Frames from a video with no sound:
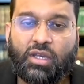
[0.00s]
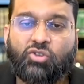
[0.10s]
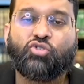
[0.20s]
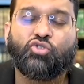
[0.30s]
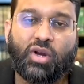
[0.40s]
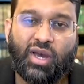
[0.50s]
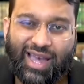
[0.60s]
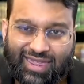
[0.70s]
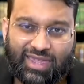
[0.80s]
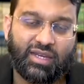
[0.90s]

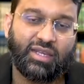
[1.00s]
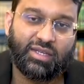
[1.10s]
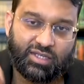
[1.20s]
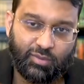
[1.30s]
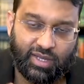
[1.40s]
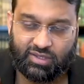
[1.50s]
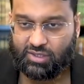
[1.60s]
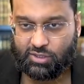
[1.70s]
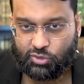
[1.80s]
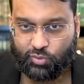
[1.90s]
intra-Athari debates
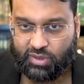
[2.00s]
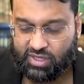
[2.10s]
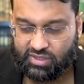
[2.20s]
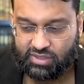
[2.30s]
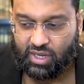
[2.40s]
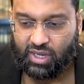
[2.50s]
that took place